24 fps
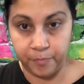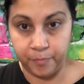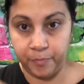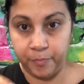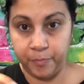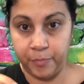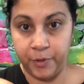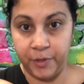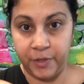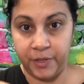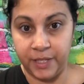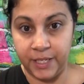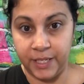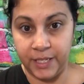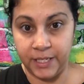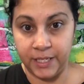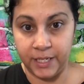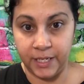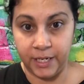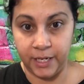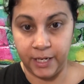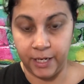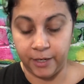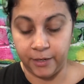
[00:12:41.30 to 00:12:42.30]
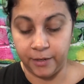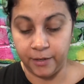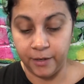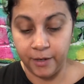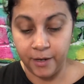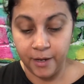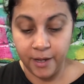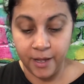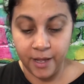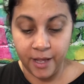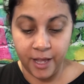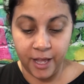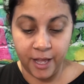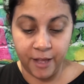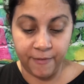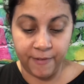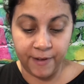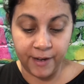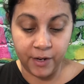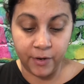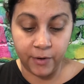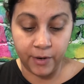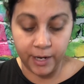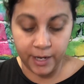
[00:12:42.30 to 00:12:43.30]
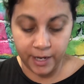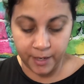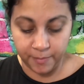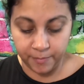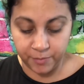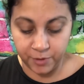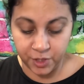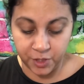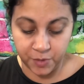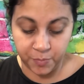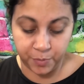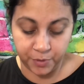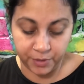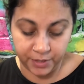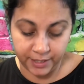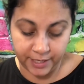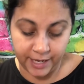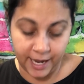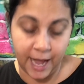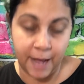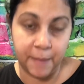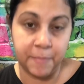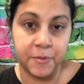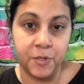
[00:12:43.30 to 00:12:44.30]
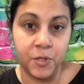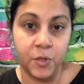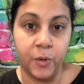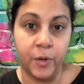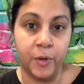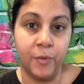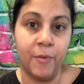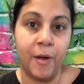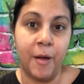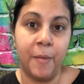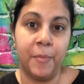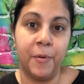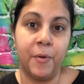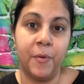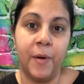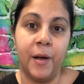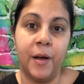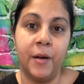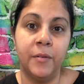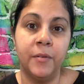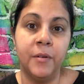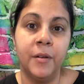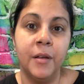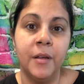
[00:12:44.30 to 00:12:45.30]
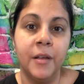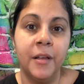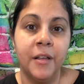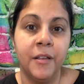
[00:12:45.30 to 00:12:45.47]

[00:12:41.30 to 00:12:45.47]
put this in here, if I go ahead and just put the capsule and wrap it around,